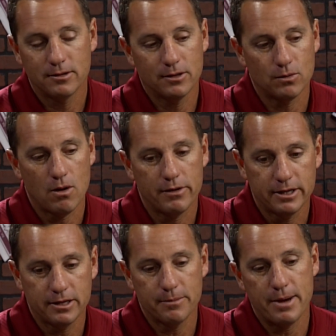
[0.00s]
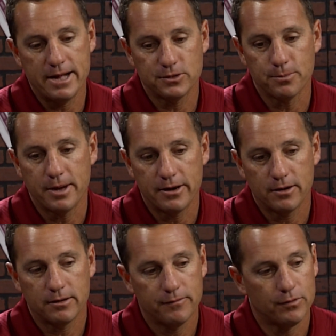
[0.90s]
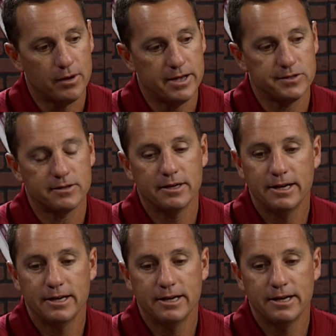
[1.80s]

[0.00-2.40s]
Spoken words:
The quality of the at-bats are better for us.